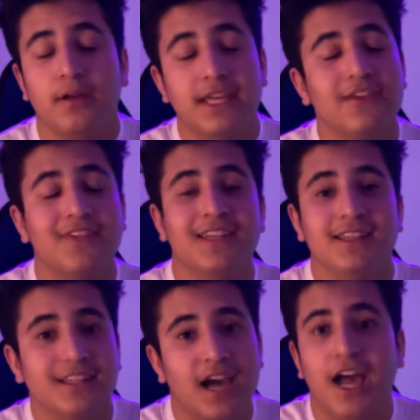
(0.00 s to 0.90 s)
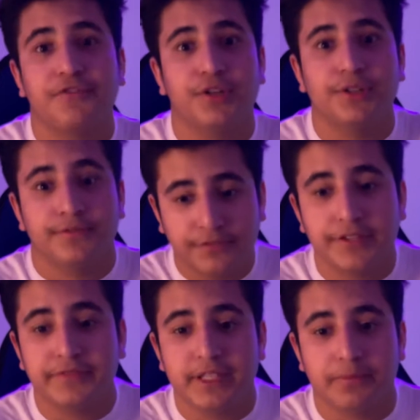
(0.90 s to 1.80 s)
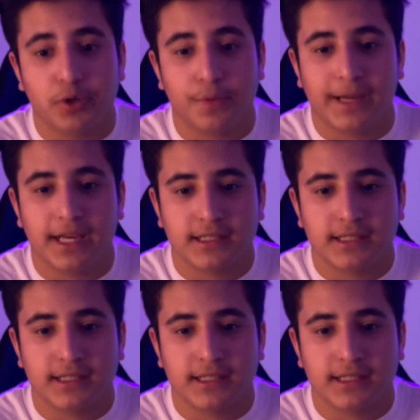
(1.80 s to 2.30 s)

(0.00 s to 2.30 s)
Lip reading: Even the iPhone 15 Pro Max.